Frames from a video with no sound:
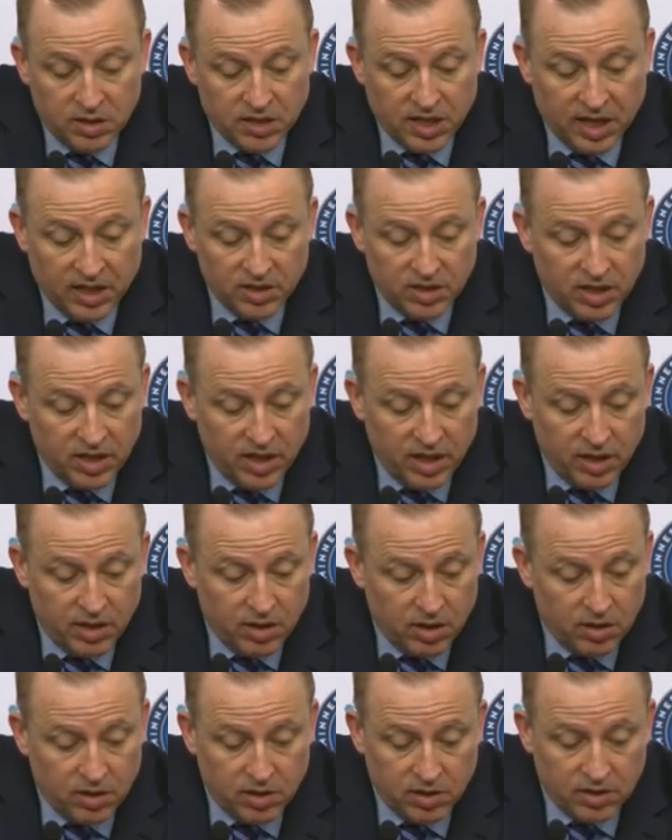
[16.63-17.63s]
Intensity.
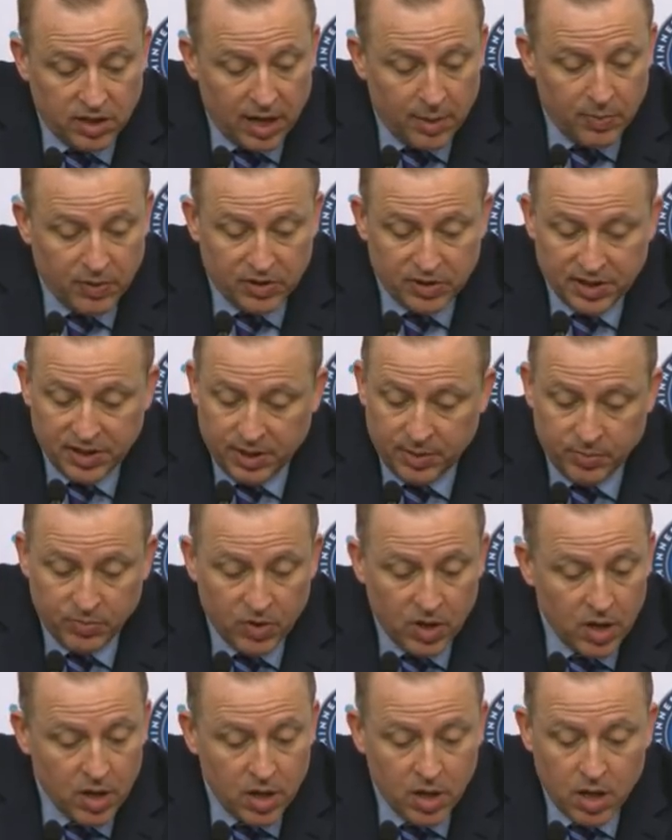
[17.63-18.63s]
They're the type of
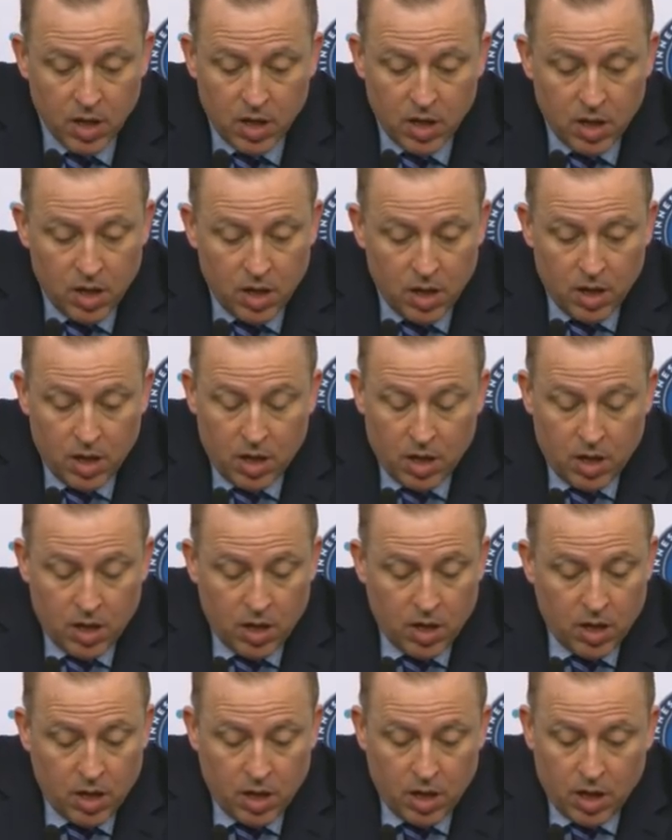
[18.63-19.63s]
team
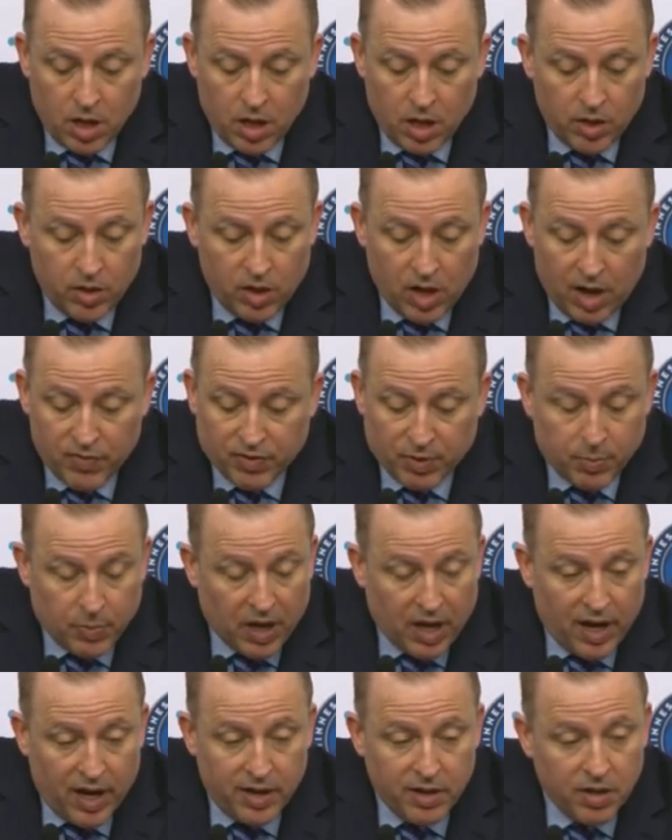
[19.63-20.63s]
you have to
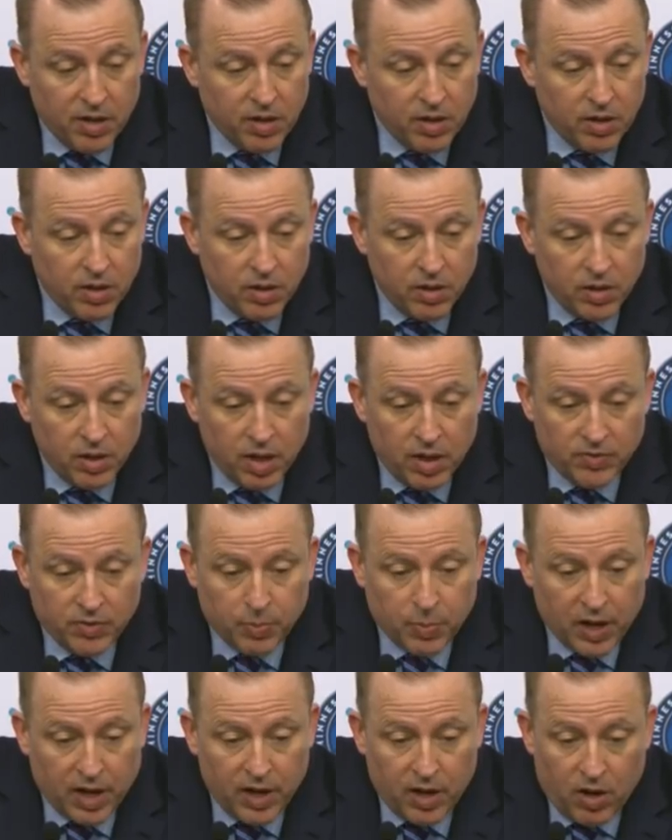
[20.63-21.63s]
play. You have to
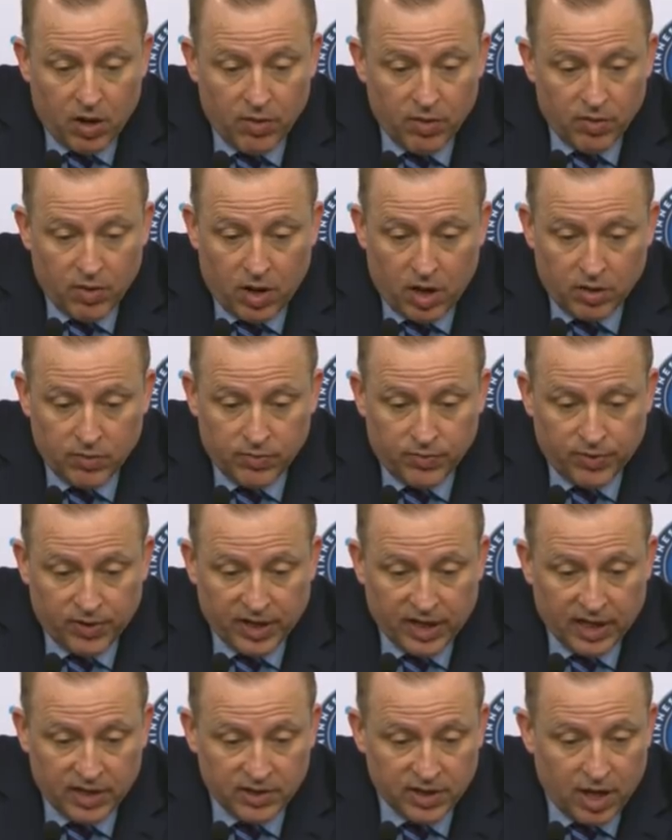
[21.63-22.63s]
play for
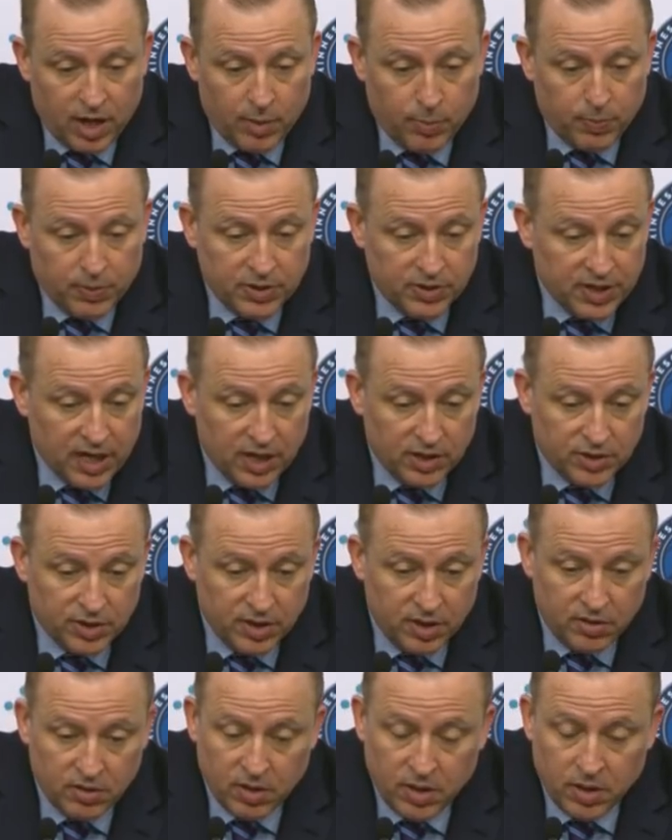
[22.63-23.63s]
the entire
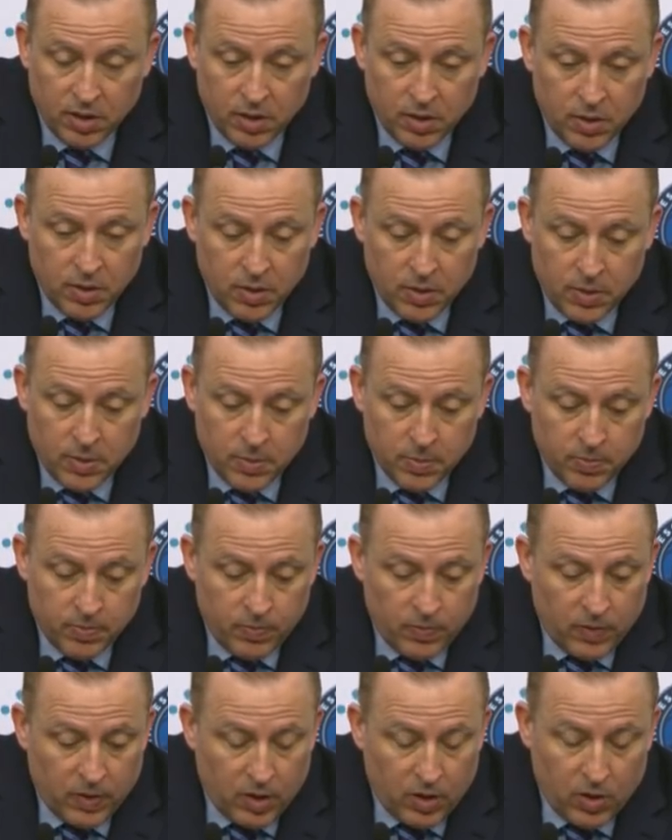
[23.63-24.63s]
possession.
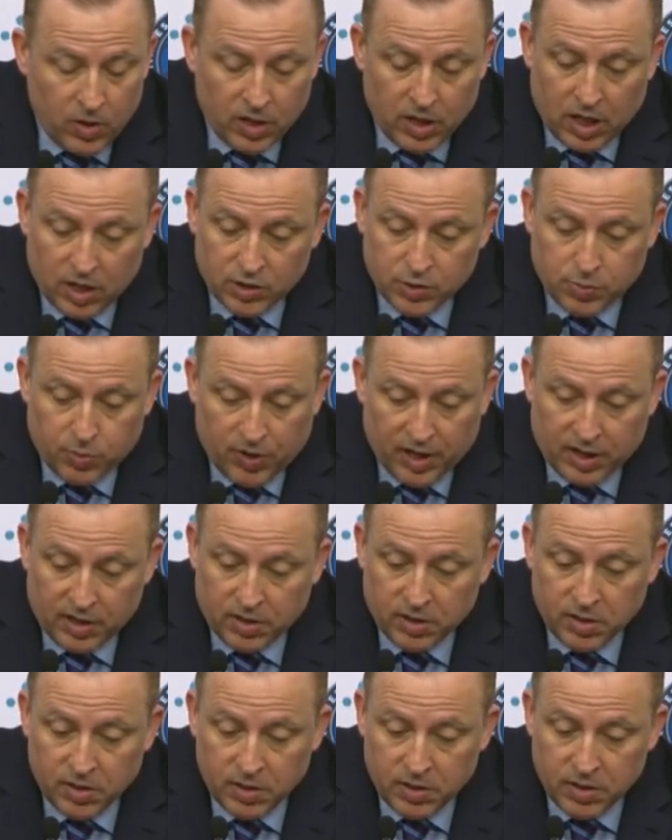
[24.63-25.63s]
You know, you got to
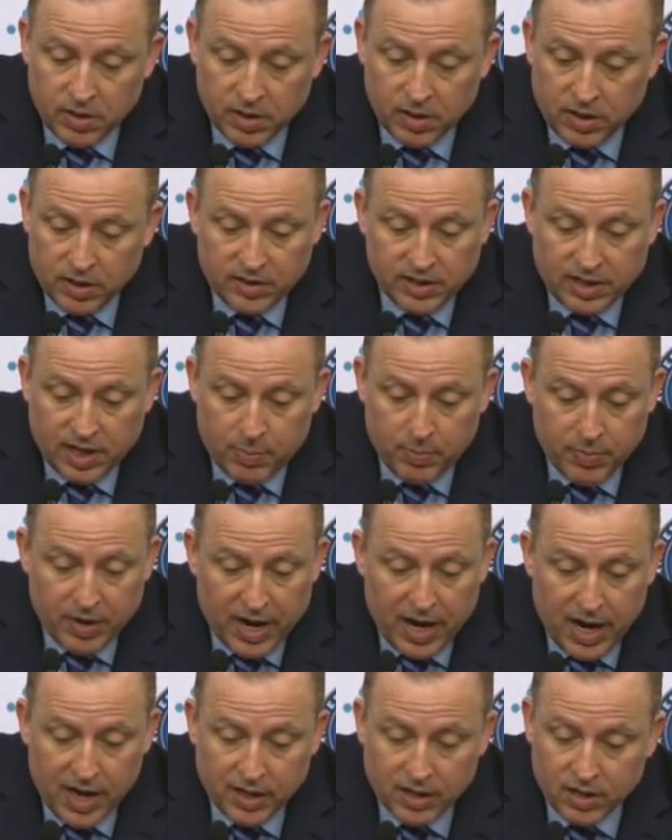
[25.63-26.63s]
sprint to get
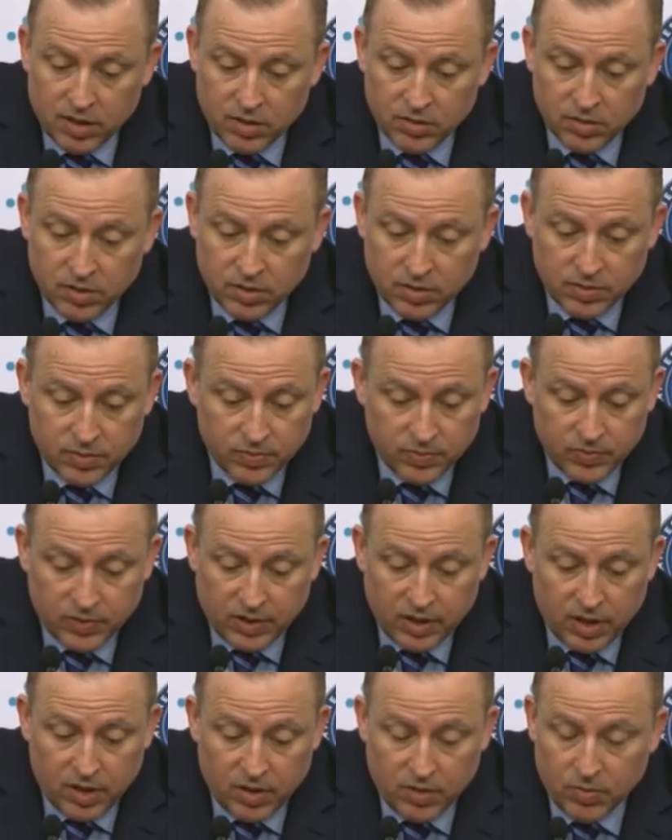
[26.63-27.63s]
back.
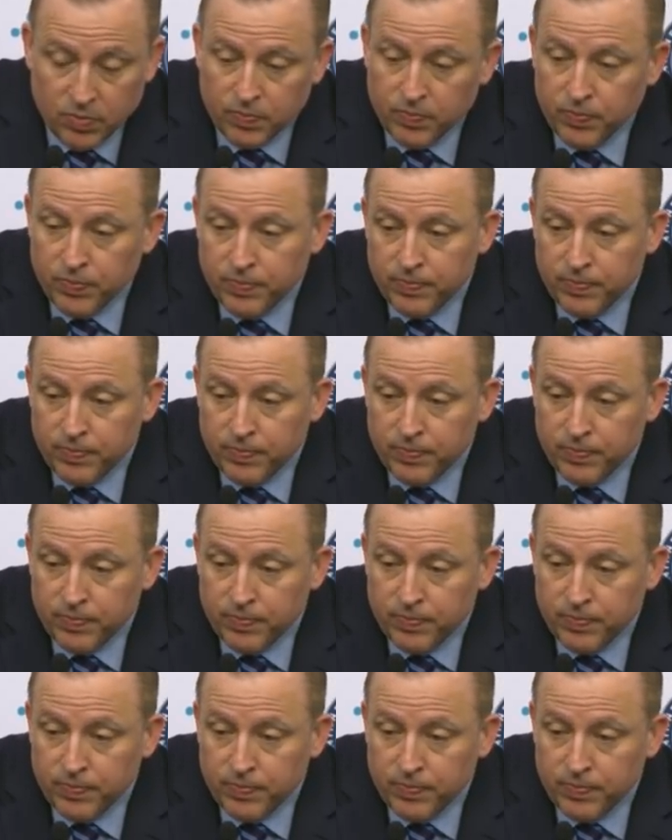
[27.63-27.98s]
You know,